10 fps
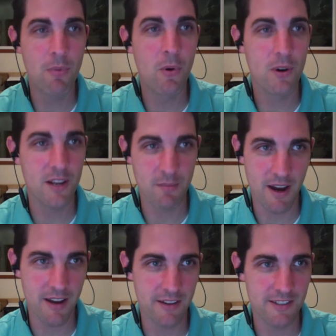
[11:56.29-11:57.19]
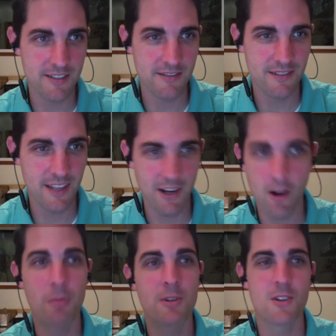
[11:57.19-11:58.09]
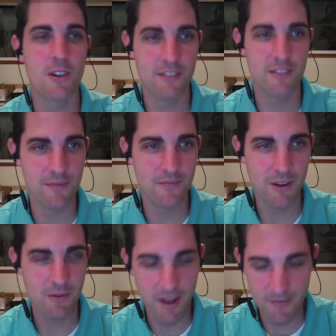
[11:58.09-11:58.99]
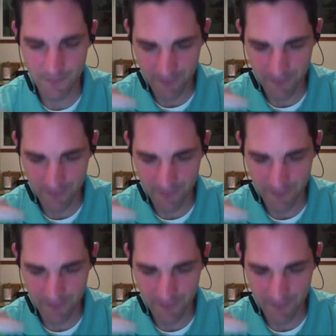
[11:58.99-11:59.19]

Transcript: boring miles, like almost all of them, right?